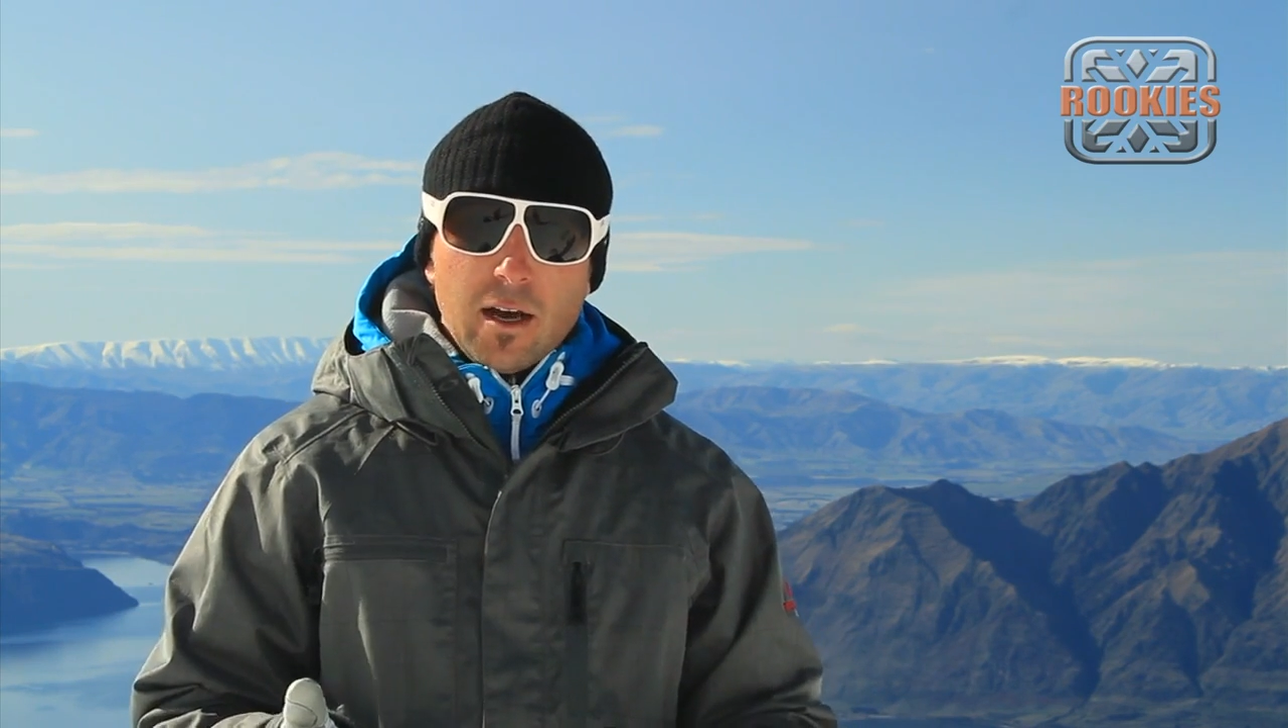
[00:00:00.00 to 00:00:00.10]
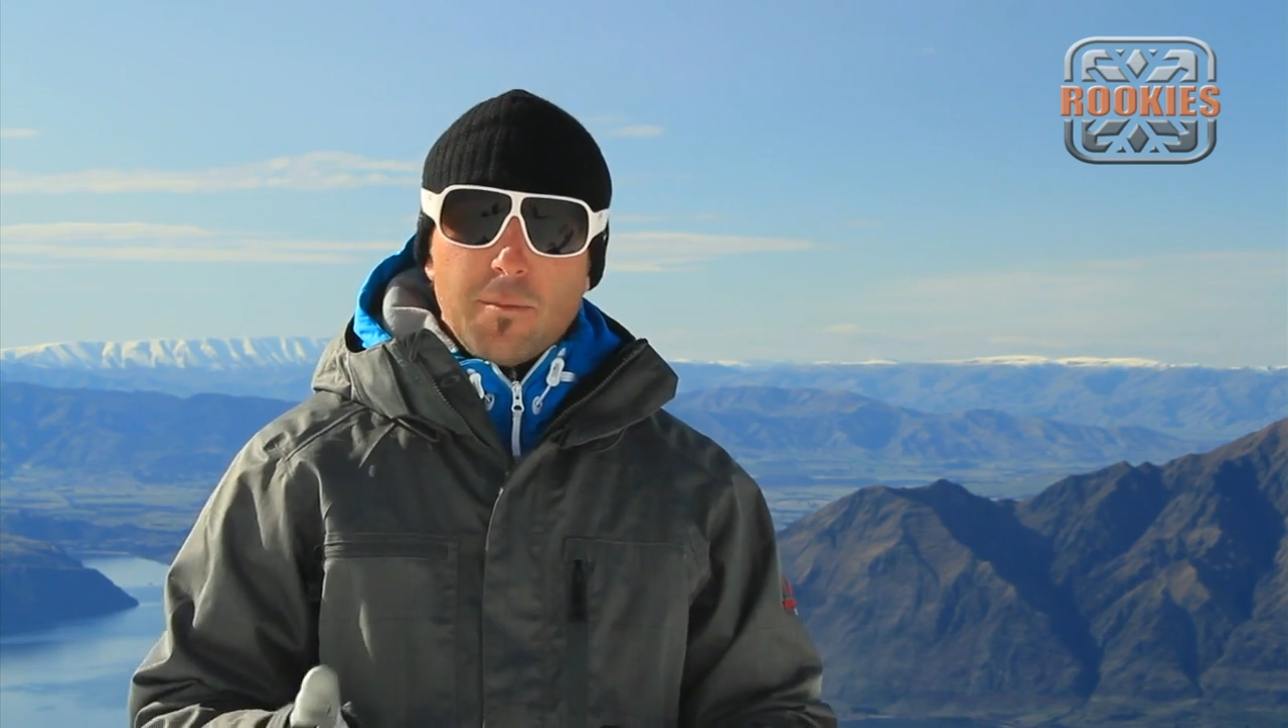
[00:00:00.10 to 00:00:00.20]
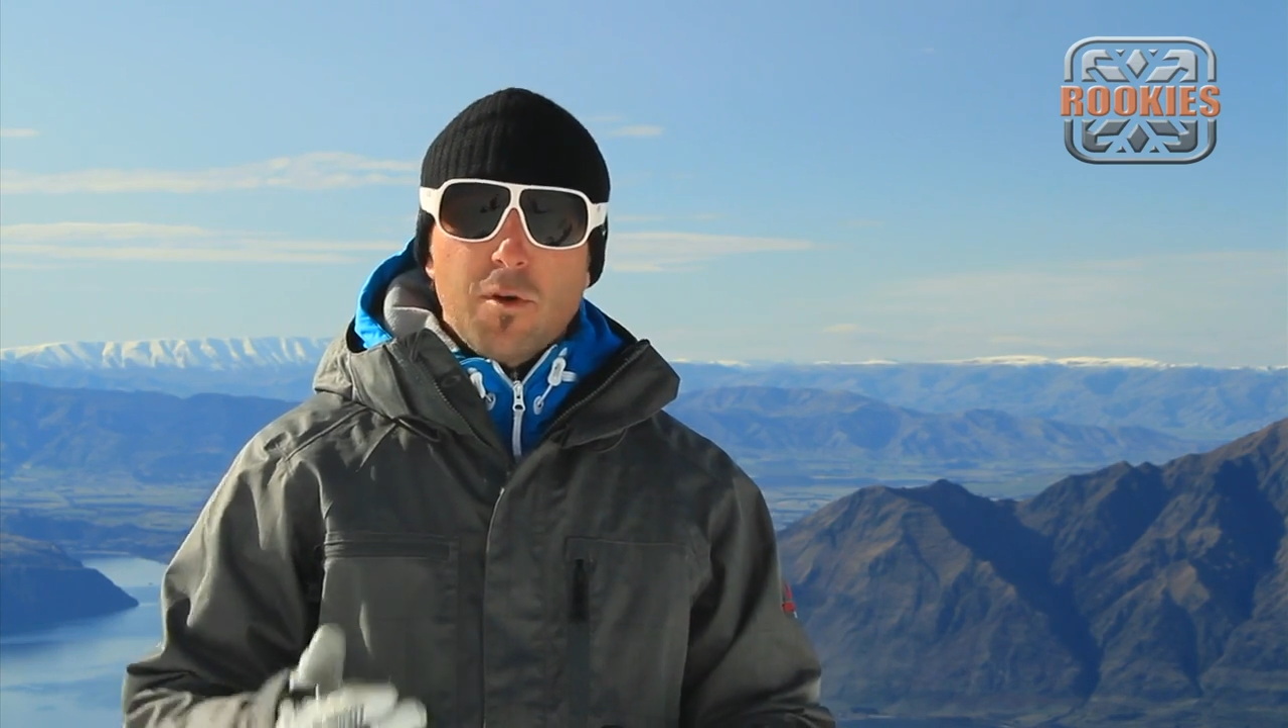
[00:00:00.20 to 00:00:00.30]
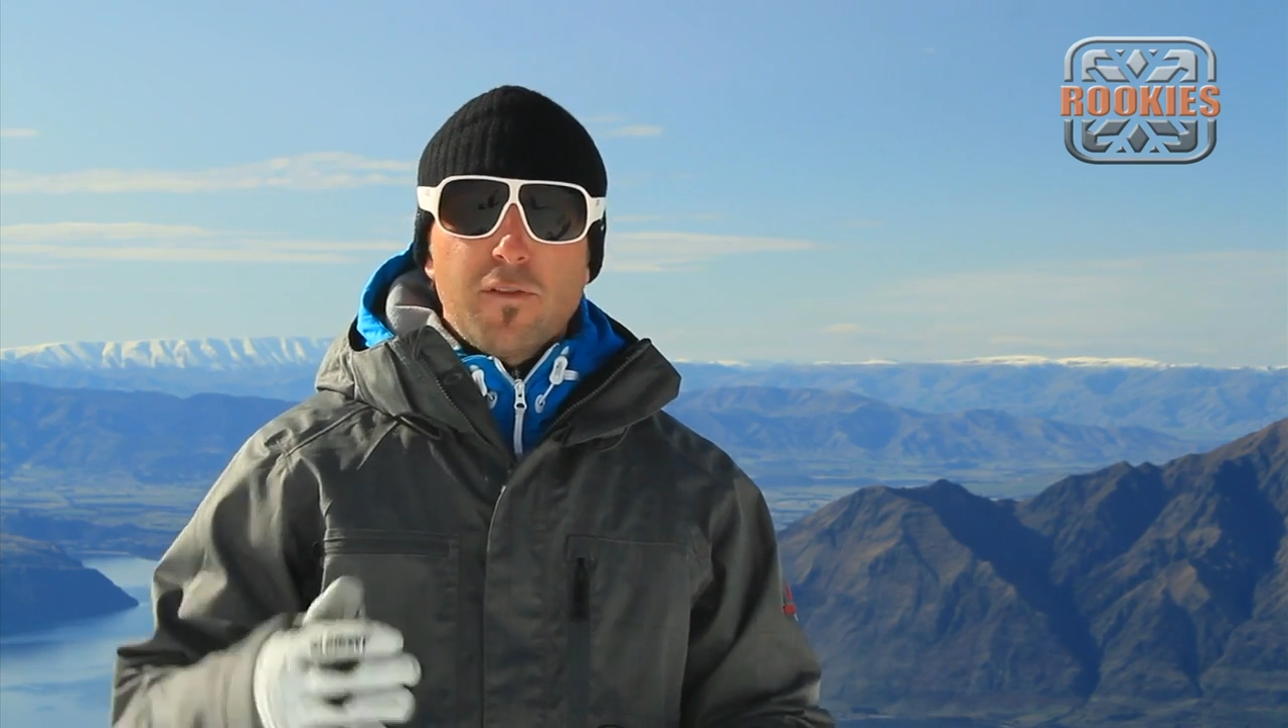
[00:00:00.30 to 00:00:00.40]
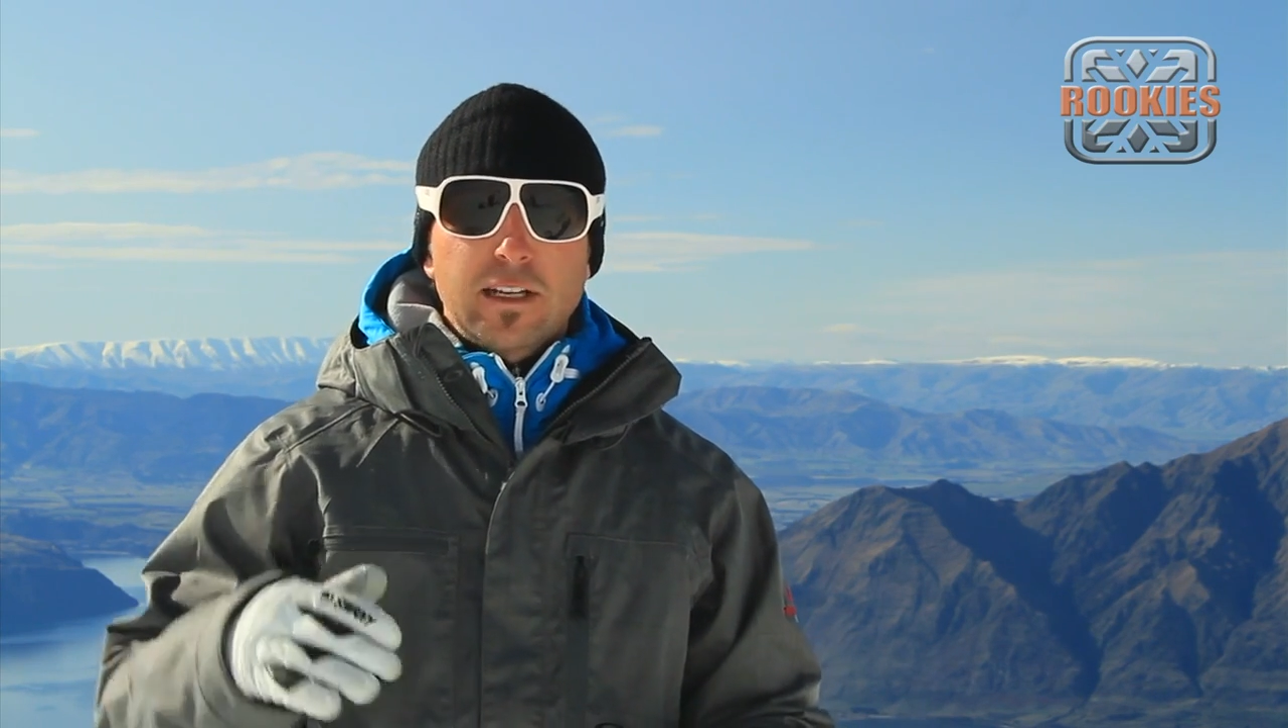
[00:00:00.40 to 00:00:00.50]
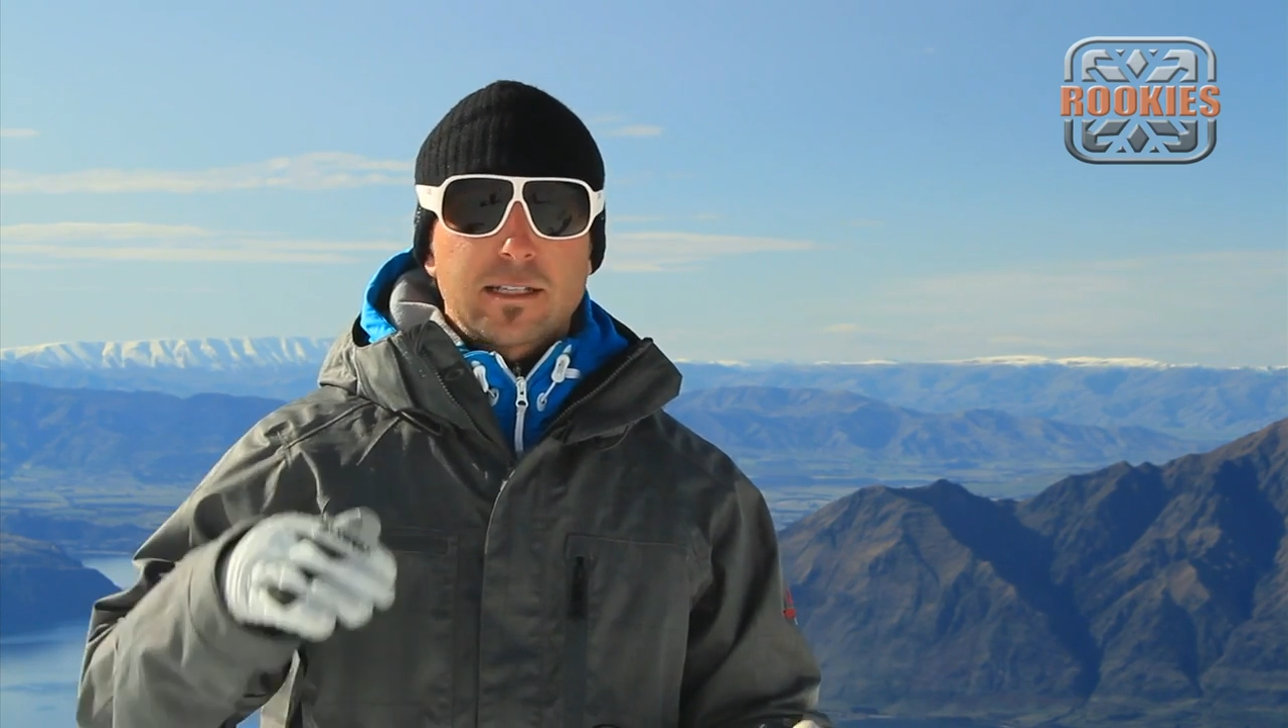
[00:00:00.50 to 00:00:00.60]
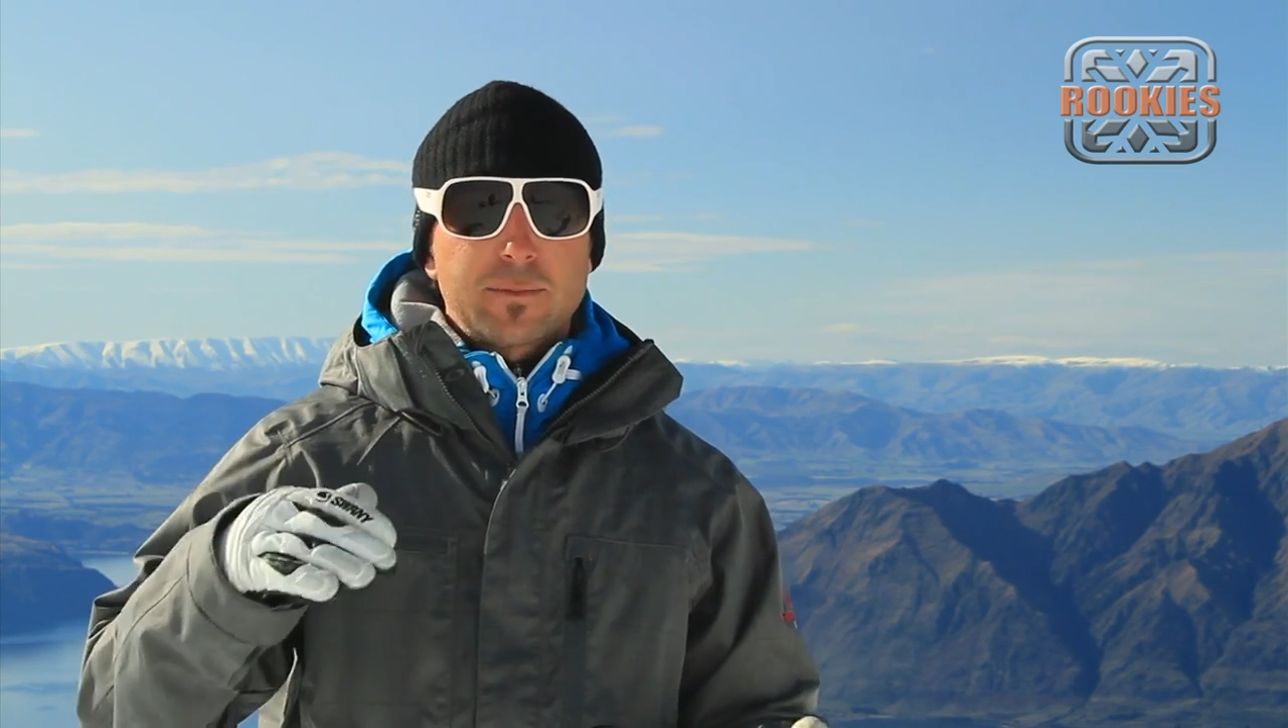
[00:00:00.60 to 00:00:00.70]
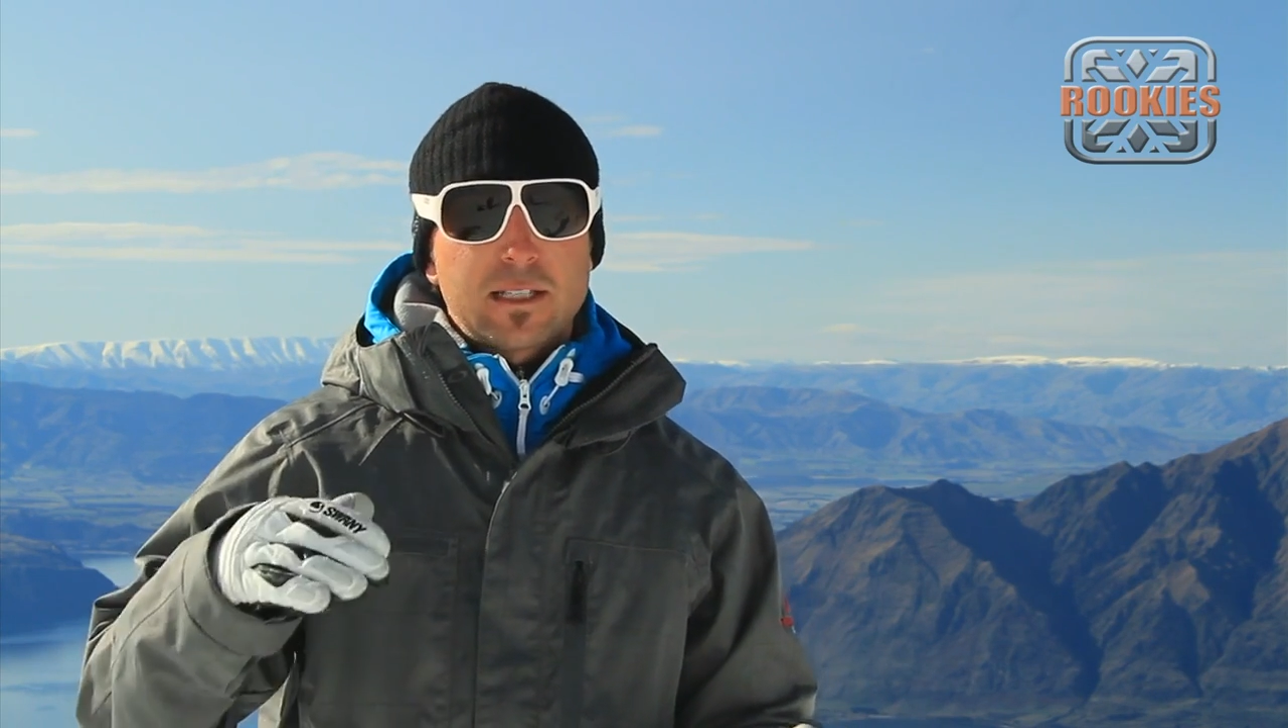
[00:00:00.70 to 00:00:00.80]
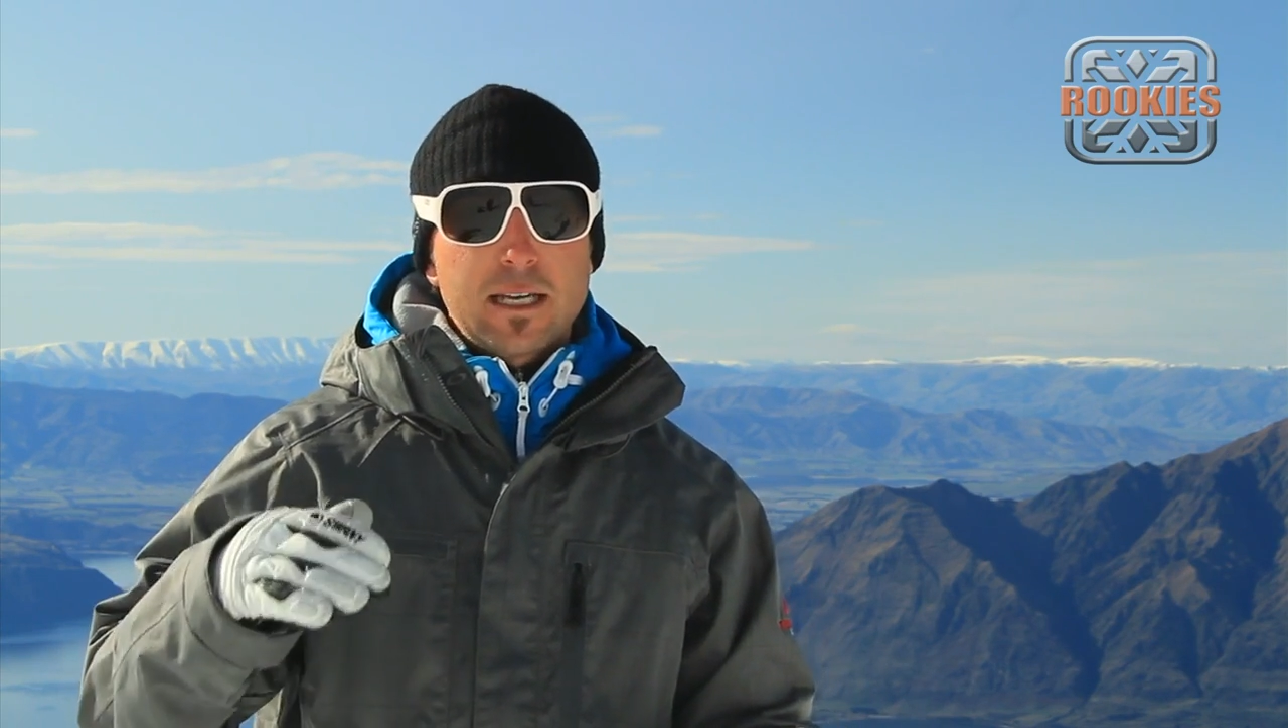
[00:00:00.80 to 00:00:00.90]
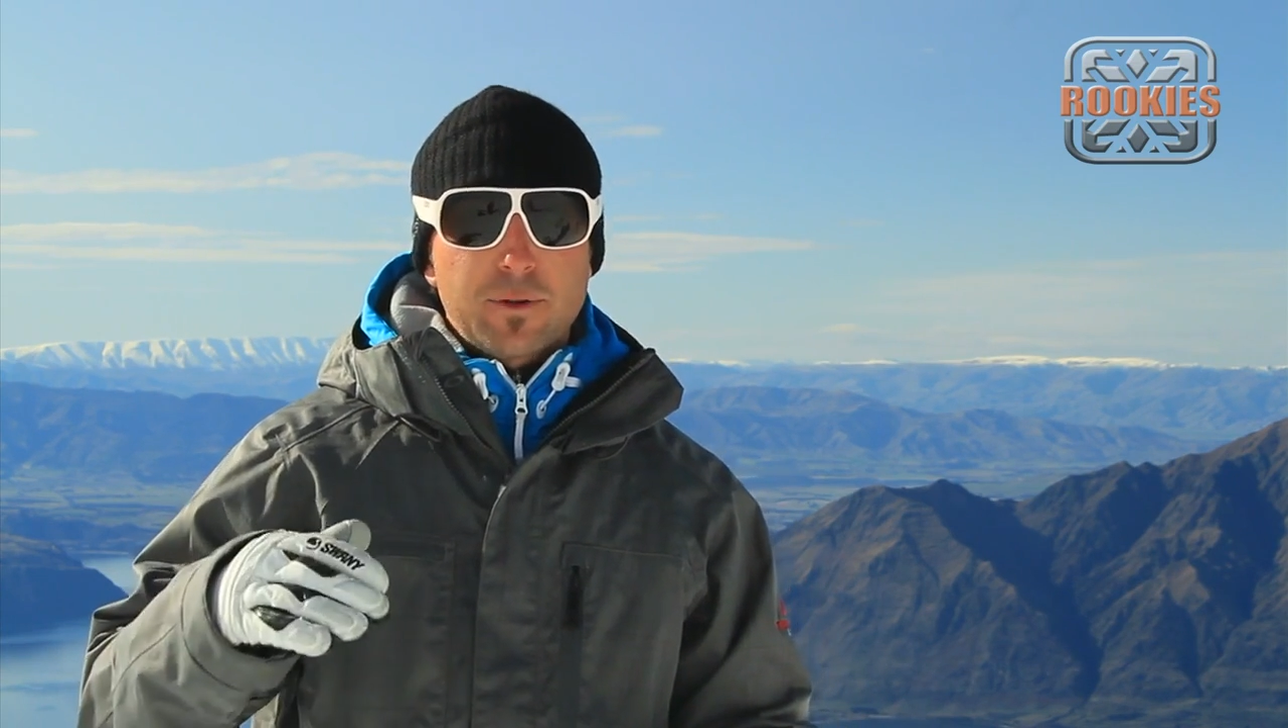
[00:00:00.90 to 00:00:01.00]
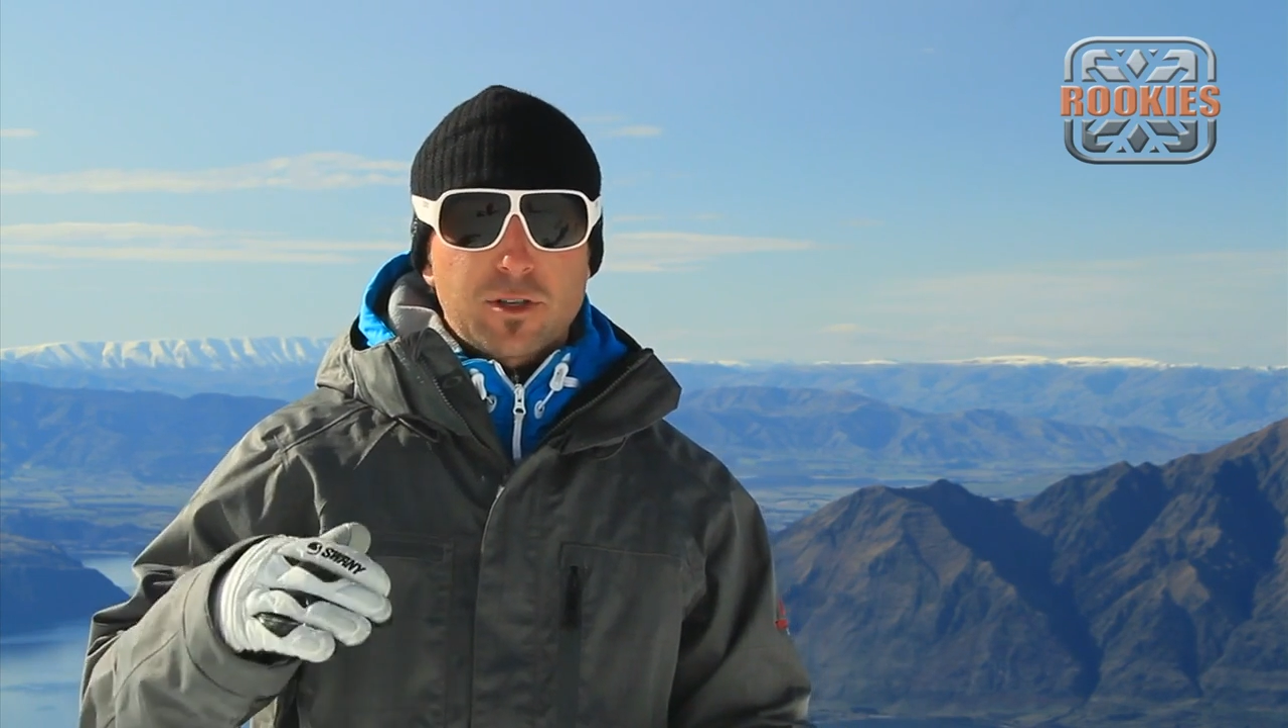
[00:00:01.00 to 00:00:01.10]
Move it to some steeper